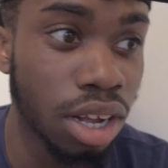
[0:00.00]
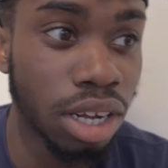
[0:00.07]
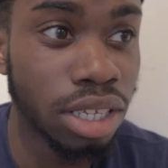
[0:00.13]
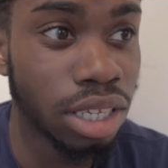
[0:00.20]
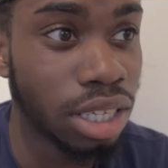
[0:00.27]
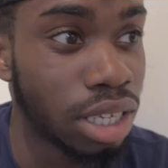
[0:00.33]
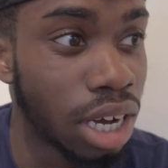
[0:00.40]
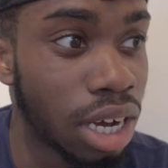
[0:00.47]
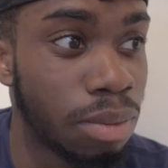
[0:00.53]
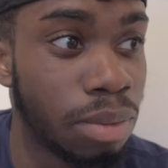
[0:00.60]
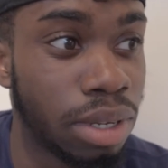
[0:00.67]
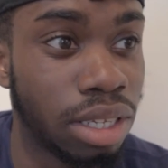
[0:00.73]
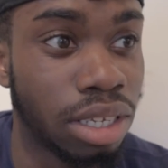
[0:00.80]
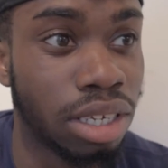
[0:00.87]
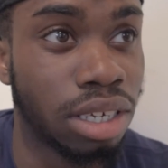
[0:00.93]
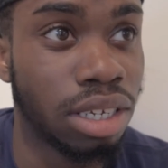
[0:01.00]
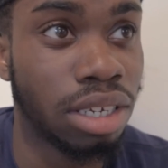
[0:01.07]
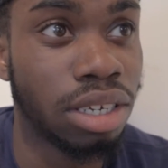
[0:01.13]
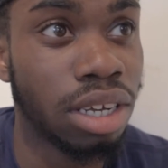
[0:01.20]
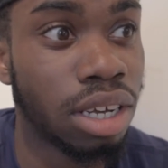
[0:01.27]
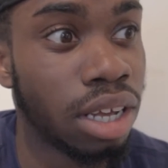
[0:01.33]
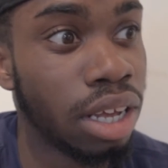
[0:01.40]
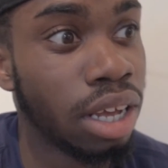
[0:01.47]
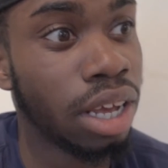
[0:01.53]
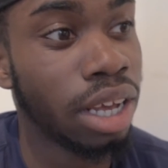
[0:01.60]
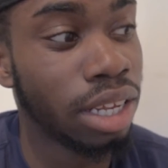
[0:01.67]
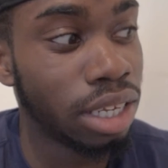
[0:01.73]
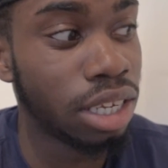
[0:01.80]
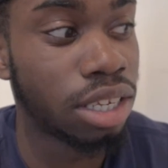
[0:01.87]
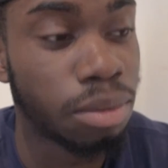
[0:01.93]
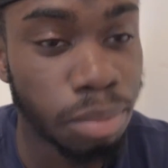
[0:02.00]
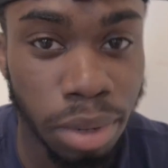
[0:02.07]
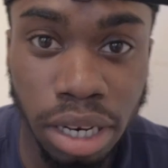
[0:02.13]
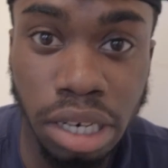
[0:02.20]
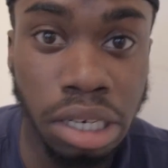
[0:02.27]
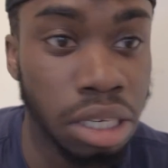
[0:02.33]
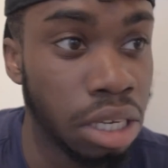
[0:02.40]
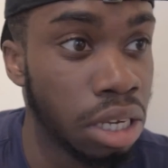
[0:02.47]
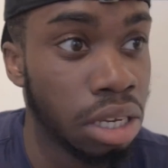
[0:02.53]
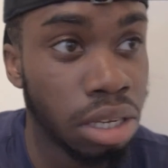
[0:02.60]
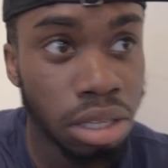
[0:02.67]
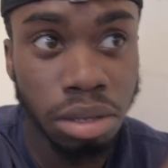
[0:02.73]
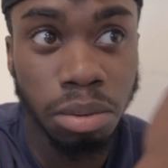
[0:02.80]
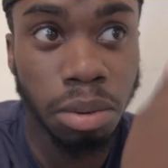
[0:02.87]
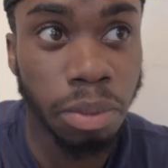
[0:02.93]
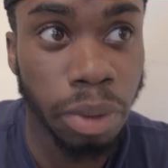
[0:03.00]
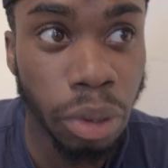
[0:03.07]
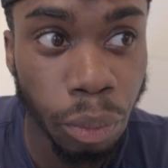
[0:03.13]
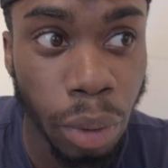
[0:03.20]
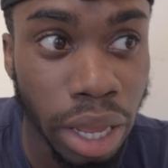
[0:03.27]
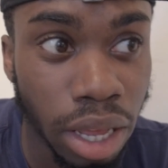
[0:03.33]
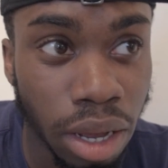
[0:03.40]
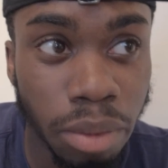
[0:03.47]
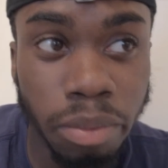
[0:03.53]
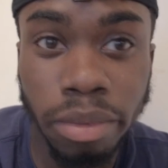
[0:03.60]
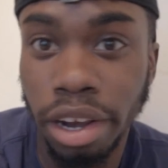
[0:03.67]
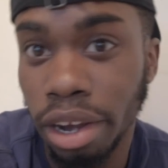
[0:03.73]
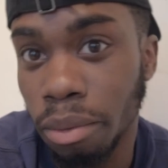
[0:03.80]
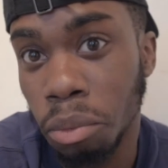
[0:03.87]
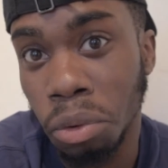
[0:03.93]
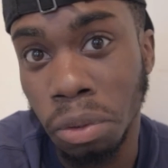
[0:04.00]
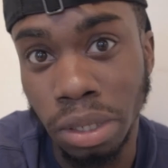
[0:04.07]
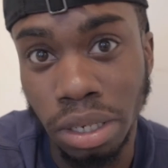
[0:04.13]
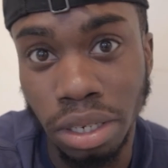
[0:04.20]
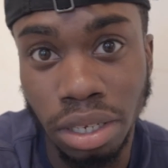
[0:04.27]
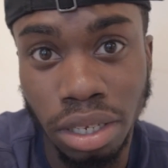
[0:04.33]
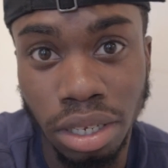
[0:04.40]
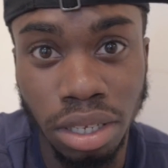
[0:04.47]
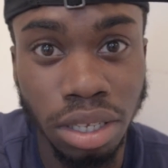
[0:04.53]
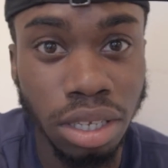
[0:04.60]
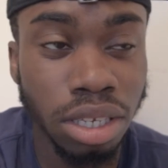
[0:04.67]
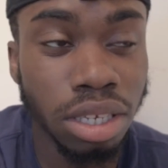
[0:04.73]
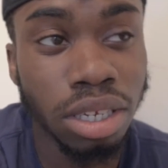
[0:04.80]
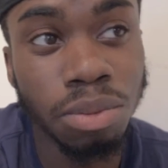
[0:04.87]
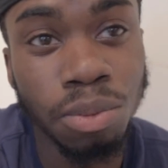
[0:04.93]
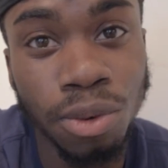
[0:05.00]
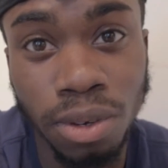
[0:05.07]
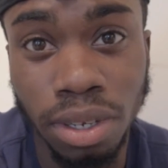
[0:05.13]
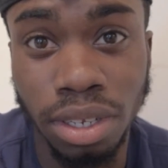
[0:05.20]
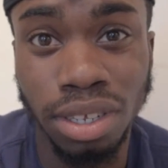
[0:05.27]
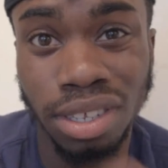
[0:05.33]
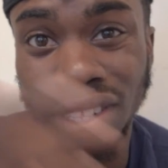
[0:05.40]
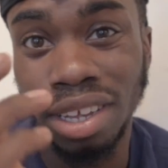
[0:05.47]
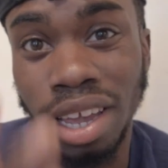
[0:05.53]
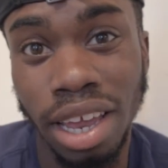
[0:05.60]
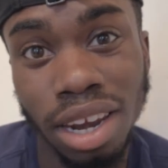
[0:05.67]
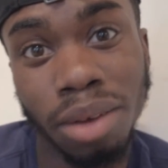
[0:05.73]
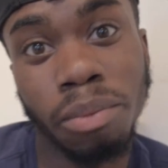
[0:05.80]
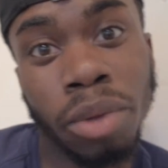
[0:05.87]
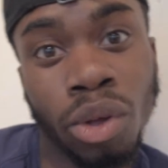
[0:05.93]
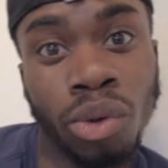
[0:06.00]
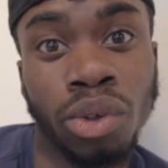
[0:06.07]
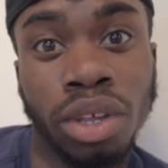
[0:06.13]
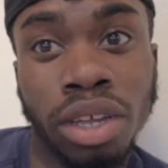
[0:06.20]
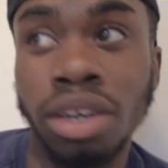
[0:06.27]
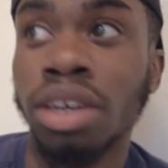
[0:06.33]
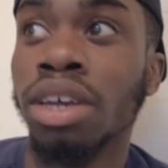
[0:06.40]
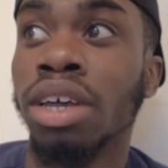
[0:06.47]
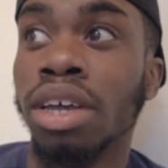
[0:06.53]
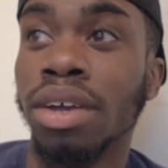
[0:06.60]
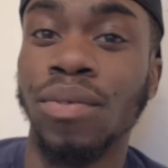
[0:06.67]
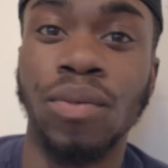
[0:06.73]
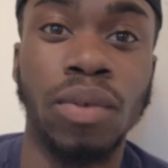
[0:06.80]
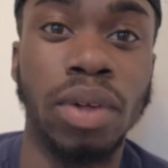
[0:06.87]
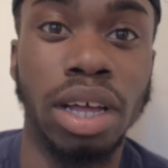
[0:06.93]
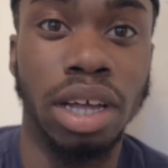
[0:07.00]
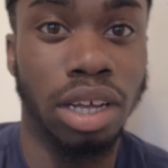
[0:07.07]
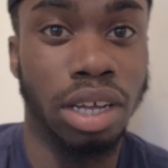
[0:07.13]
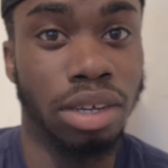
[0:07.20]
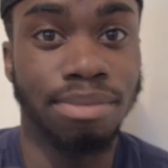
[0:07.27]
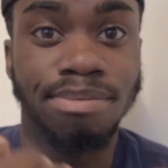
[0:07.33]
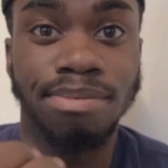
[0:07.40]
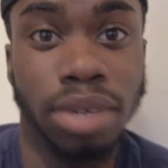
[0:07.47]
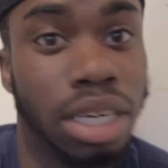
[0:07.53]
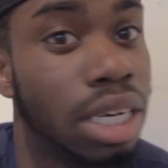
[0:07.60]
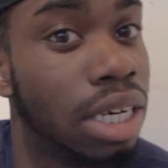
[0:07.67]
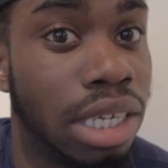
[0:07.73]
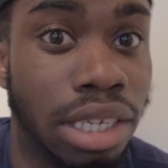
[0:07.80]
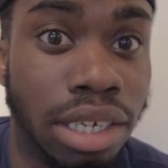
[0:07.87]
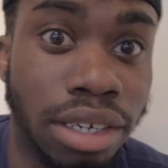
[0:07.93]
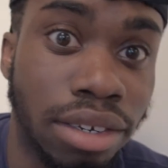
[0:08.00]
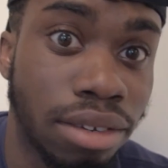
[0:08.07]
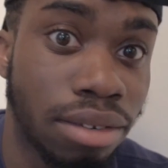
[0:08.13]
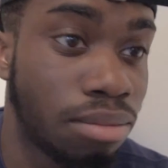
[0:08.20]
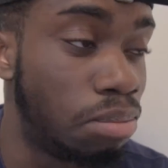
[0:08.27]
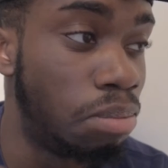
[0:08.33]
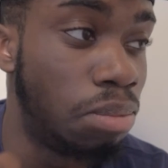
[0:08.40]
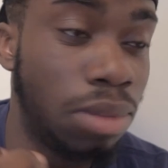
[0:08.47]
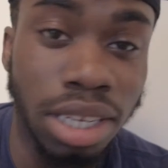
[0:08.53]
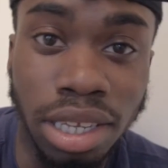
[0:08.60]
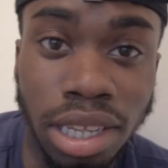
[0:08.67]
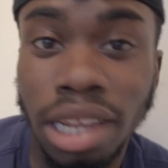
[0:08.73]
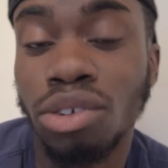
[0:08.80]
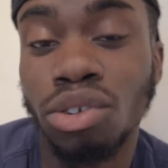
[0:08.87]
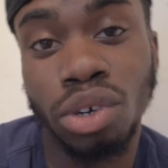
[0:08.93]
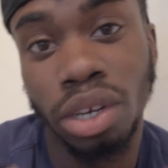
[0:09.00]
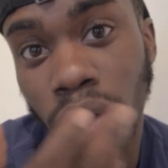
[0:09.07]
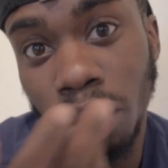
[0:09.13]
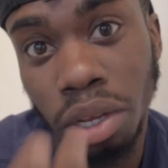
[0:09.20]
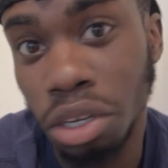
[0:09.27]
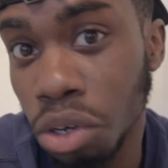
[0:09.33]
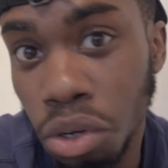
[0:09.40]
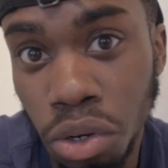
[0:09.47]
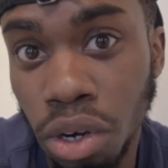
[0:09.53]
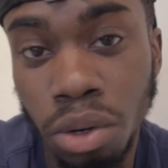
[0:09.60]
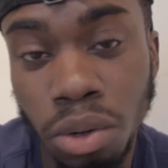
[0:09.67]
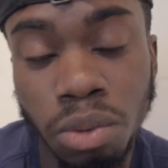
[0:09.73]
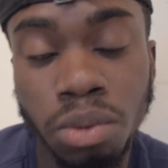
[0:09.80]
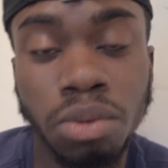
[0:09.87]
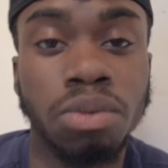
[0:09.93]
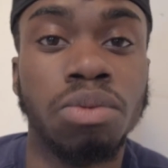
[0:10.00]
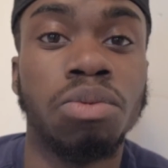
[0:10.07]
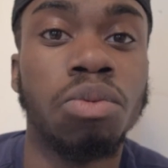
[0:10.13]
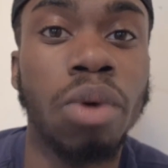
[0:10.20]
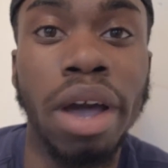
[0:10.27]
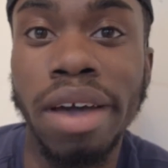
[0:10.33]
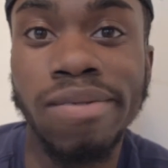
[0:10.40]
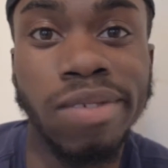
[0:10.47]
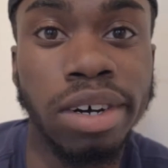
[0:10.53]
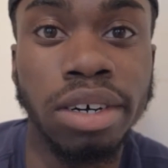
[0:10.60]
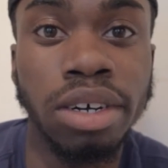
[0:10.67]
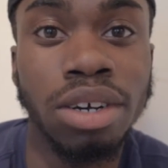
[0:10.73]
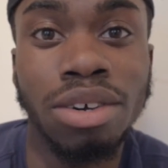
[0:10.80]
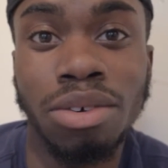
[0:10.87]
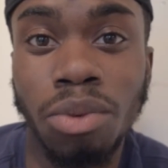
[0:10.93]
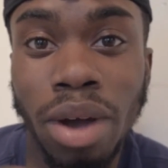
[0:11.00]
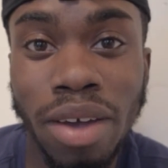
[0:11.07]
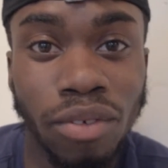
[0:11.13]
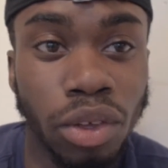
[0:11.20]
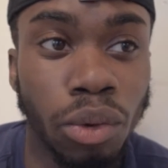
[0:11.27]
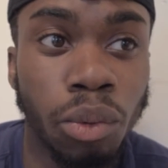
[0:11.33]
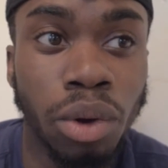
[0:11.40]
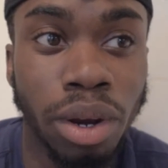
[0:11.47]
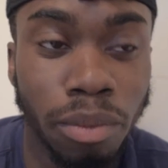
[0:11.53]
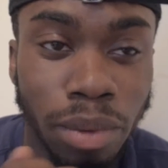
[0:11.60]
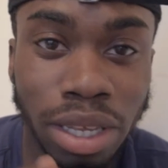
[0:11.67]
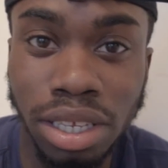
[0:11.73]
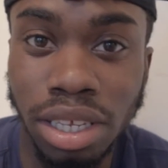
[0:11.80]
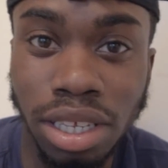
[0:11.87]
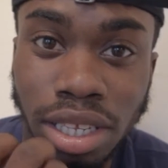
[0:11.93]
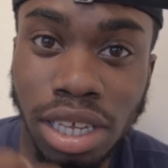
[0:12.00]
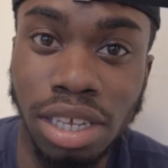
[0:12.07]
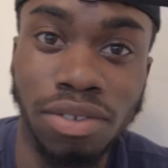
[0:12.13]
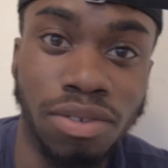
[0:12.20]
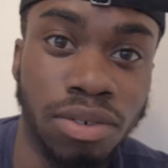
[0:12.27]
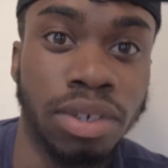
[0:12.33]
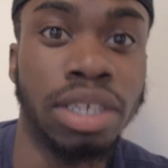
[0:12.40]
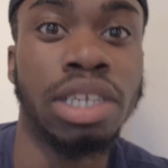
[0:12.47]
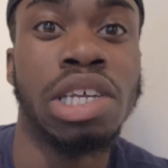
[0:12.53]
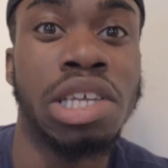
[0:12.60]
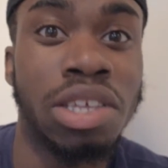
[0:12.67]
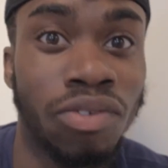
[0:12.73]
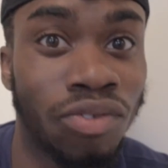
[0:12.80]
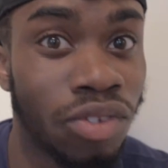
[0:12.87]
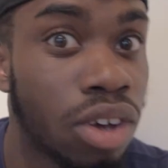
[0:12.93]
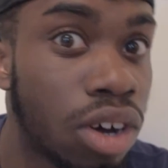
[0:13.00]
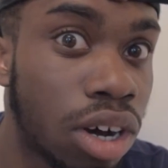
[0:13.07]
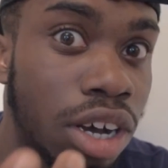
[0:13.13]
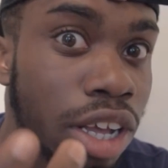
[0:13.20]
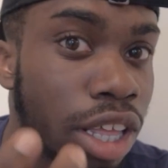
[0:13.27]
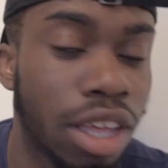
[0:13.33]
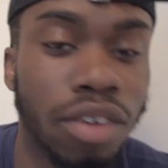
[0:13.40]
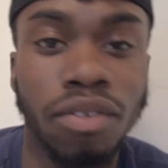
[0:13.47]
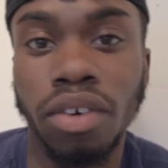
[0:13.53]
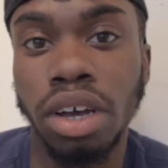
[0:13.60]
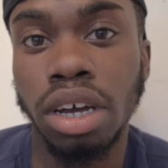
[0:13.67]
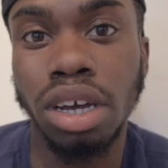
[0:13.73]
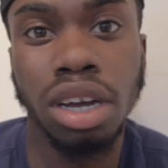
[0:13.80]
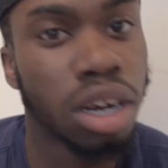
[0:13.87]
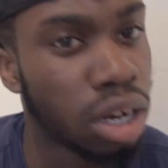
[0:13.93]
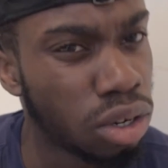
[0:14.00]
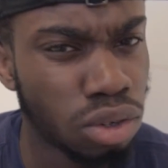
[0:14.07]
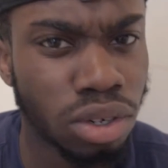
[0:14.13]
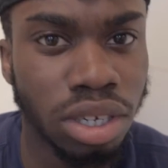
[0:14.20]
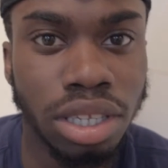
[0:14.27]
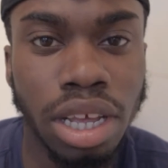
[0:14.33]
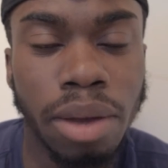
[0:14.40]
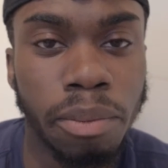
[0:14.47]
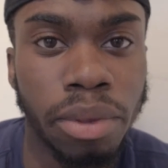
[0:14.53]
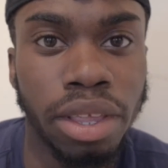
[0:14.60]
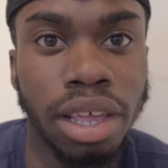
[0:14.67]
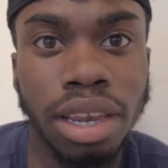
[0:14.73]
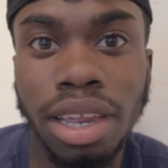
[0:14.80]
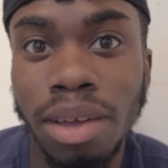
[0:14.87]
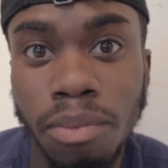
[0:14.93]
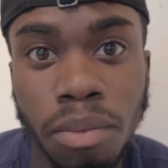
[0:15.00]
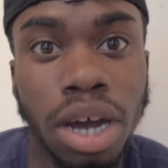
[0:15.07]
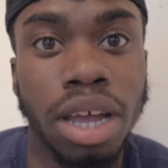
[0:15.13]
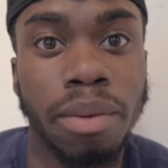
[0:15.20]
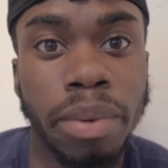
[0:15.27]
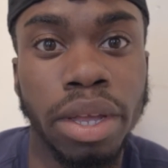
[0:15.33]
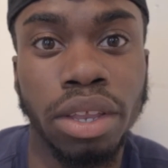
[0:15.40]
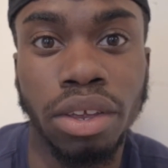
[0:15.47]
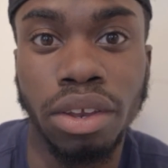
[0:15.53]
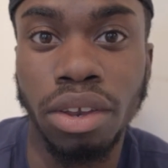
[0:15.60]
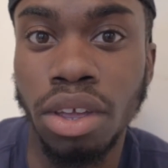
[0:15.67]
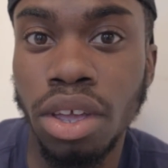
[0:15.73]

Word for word: determined and disciplined to probably wake up in the mornings, 6 in the mornings, get their meals in, and it's literally your goal. Whatever you want to be successful in, you've got to give 110% in my opinion,